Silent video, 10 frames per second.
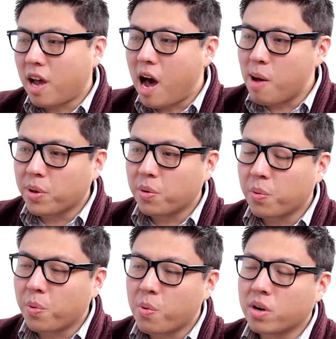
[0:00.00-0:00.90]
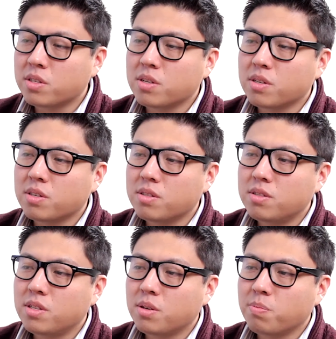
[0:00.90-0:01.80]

copy we wanted to